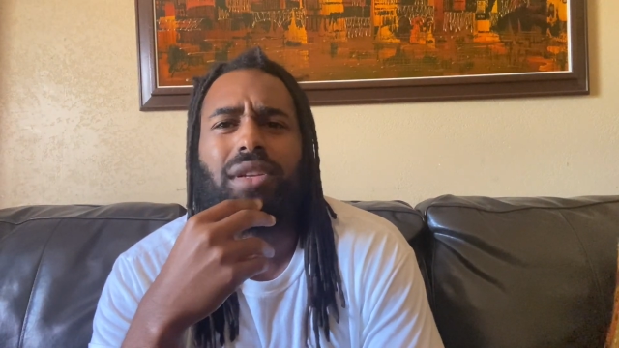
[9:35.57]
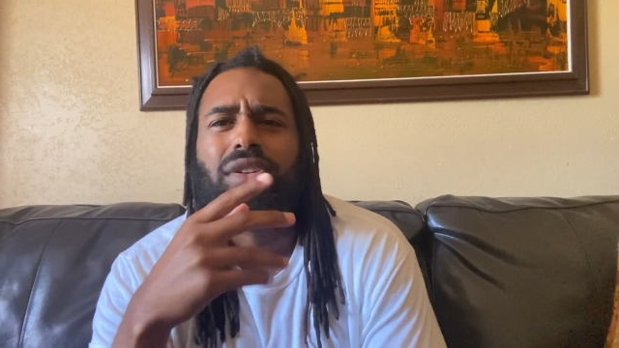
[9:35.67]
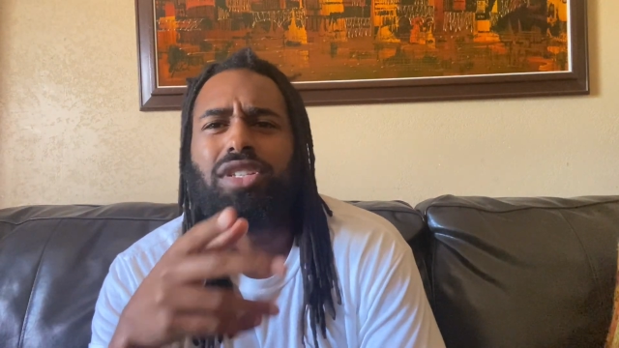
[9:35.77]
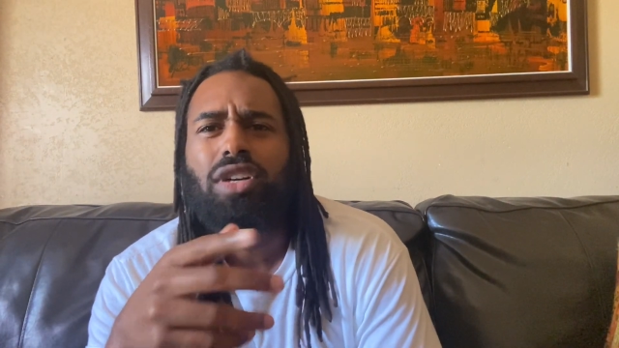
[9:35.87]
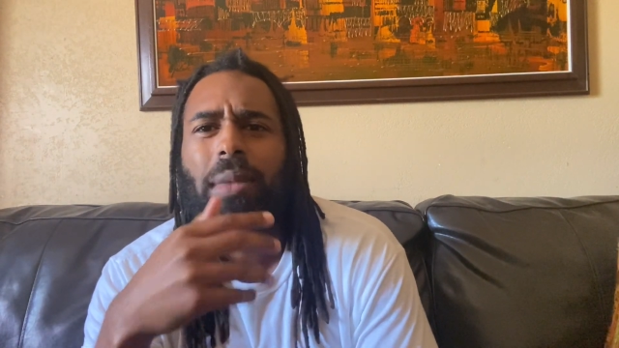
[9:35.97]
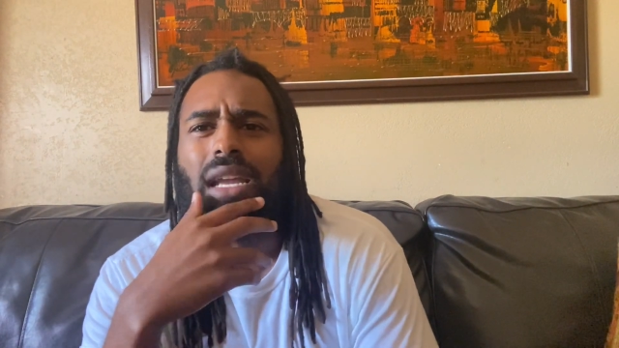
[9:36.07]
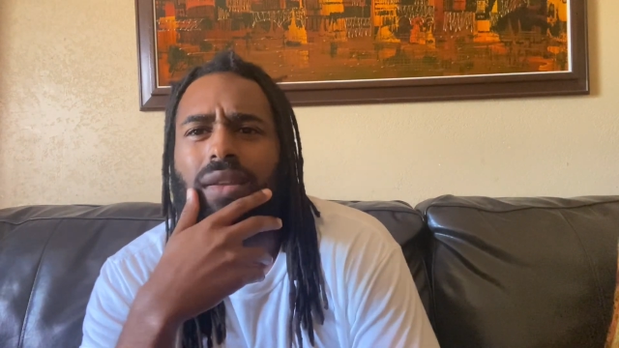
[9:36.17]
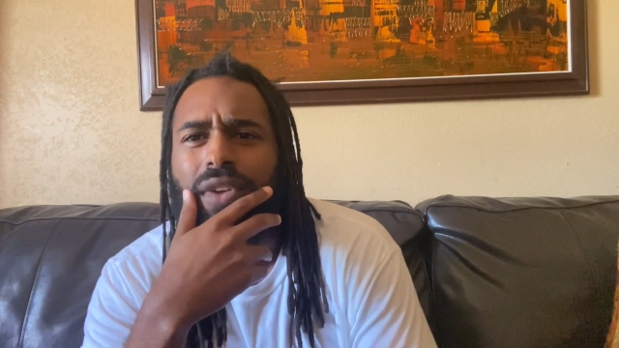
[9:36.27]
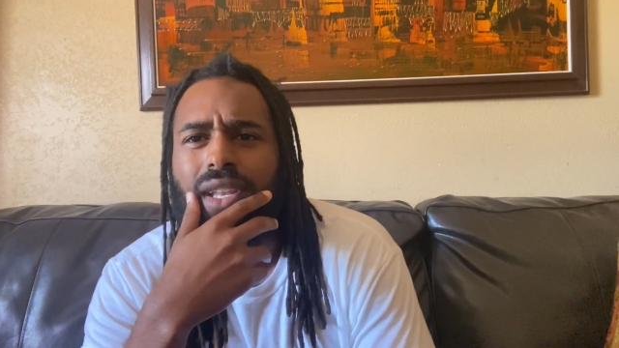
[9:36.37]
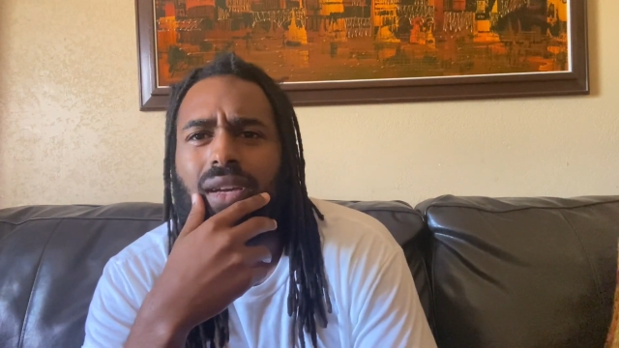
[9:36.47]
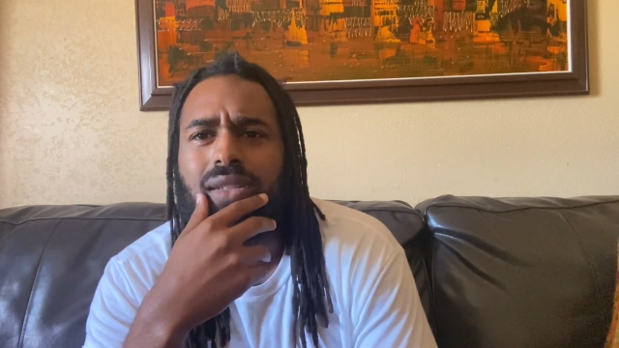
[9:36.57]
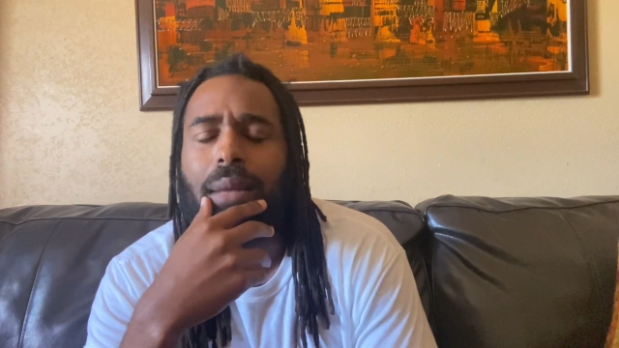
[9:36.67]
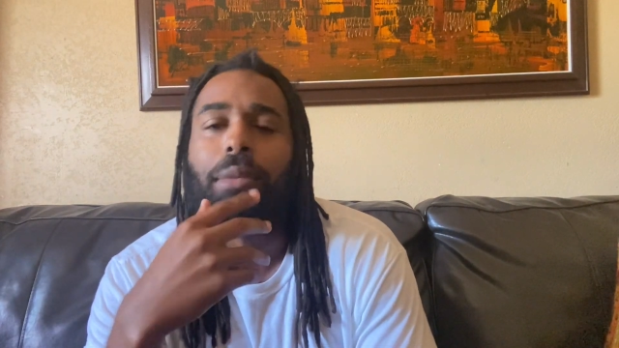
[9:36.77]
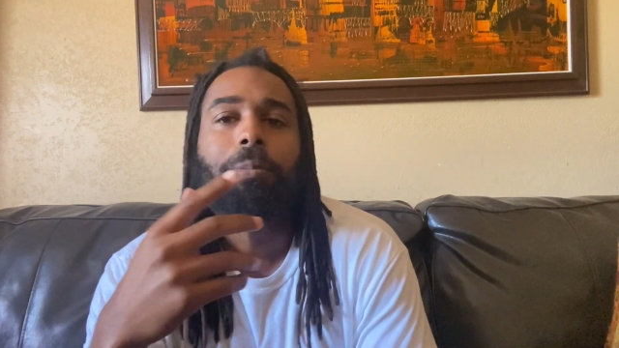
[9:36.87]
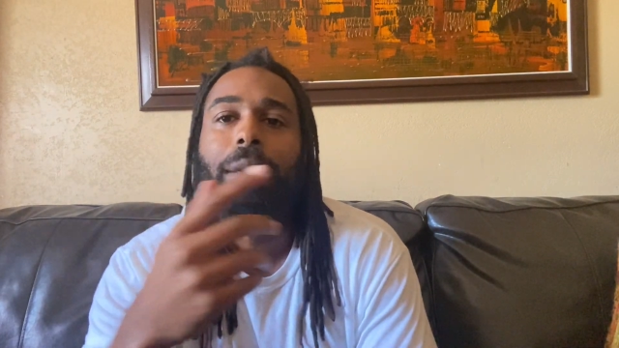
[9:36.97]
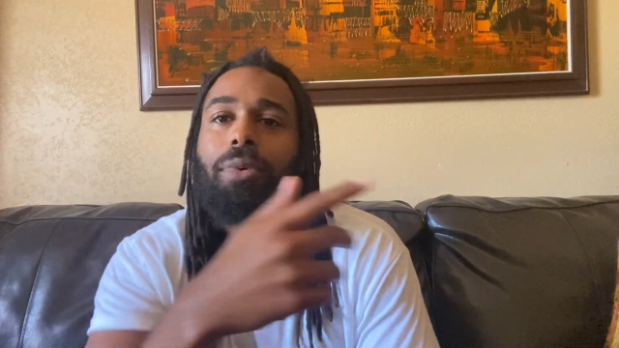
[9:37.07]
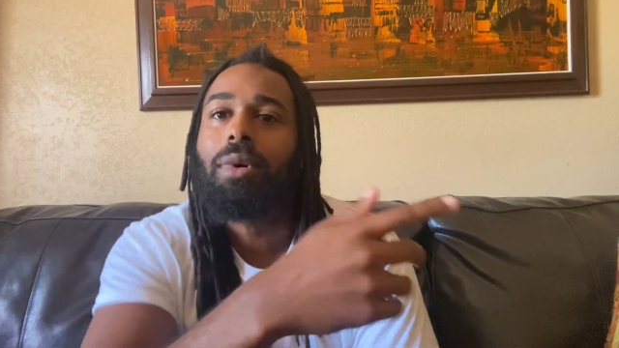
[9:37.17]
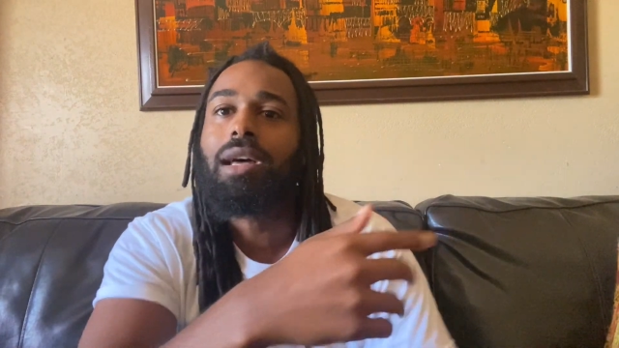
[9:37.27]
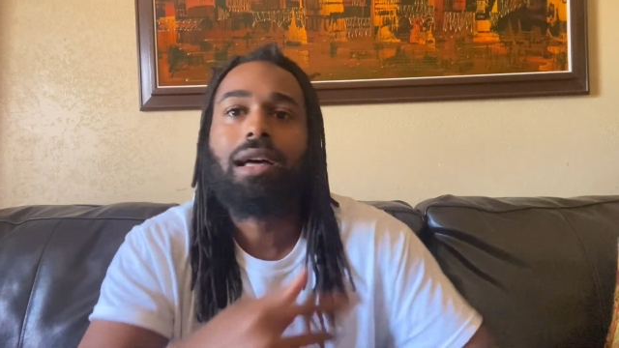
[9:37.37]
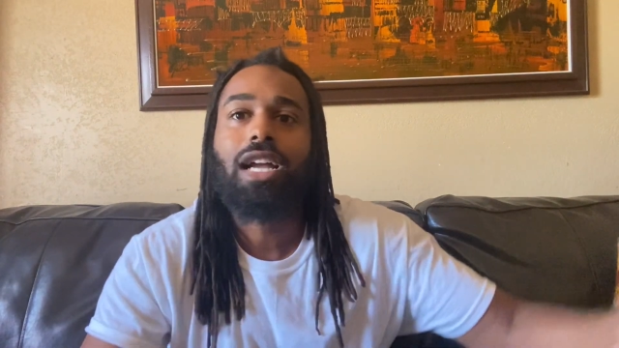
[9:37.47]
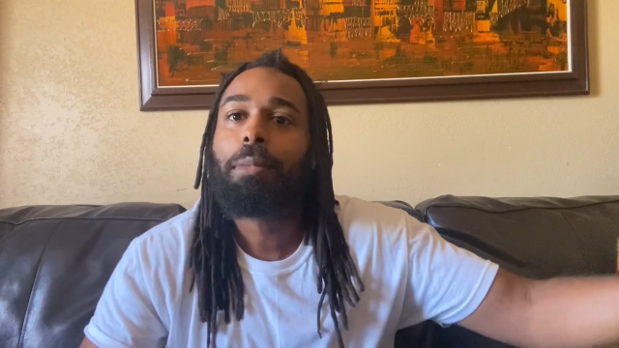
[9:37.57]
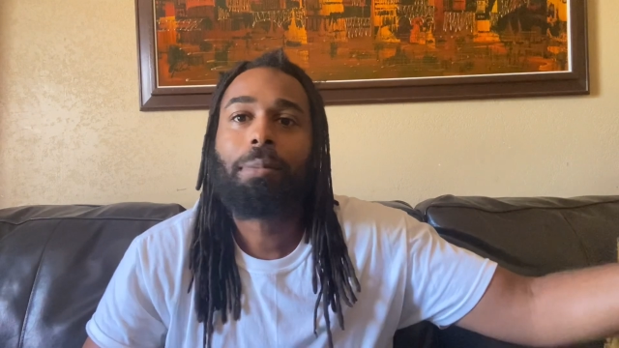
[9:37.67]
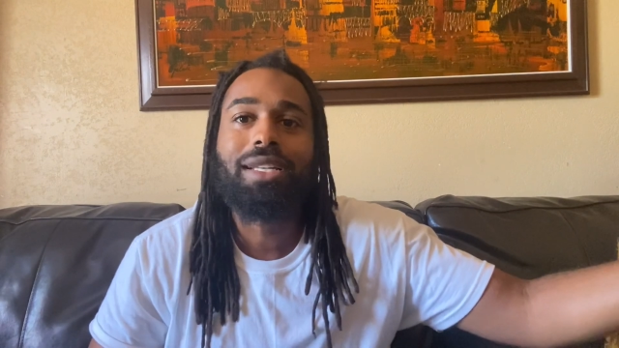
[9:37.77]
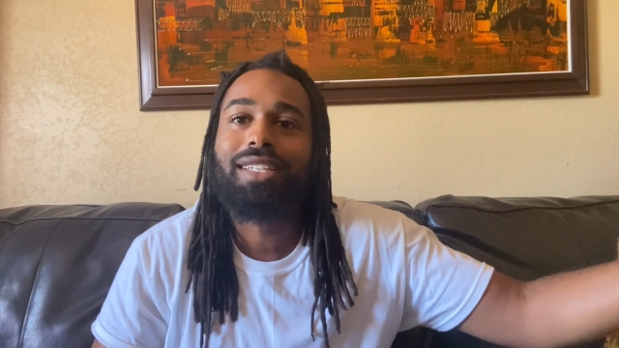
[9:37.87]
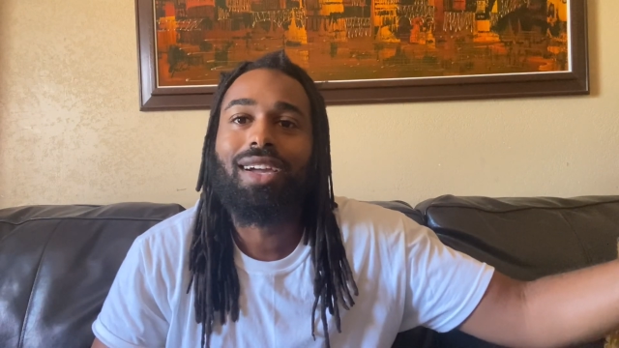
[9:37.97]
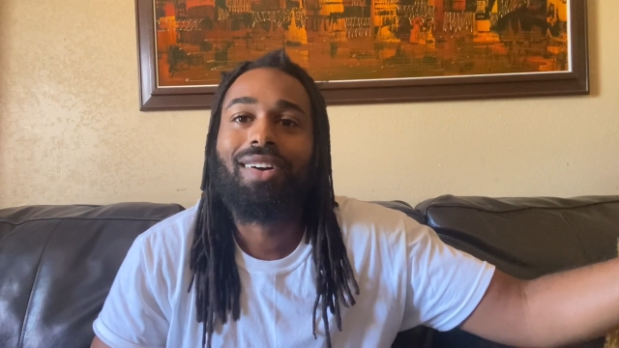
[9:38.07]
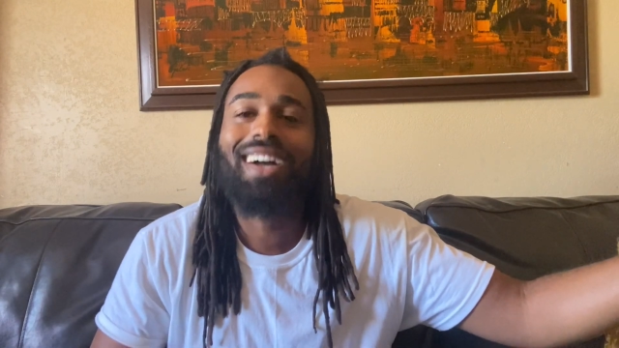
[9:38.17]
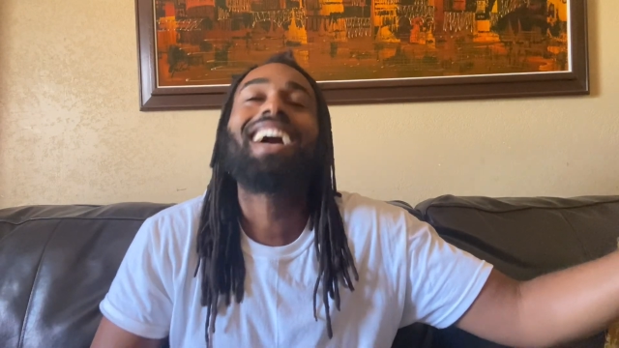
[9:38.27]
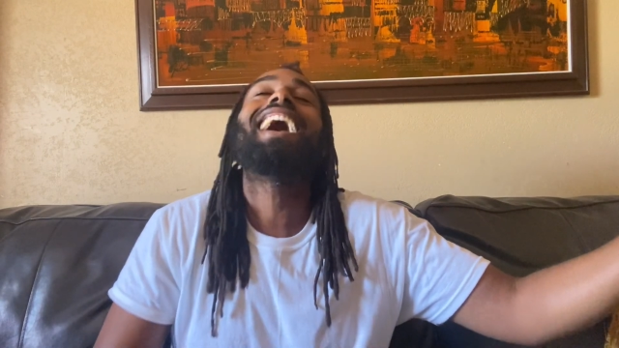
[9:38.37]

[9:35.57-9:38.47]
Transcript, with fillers: You're still making videos? I remember people a couple months ago.